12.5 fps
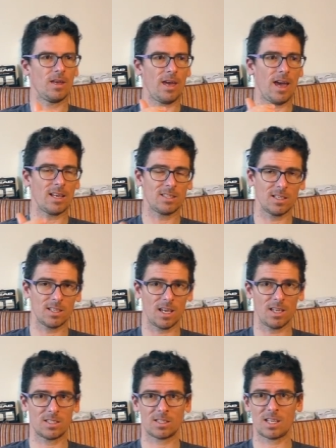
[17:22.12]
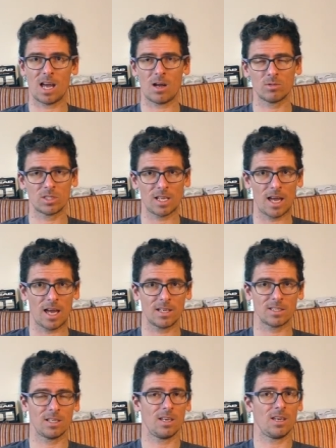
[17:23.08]
has it its
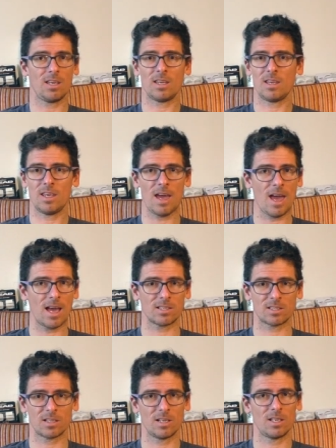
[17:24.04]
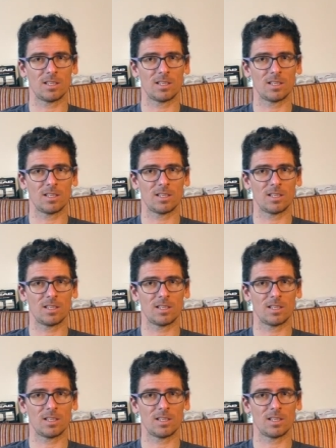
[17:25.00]
downsides yes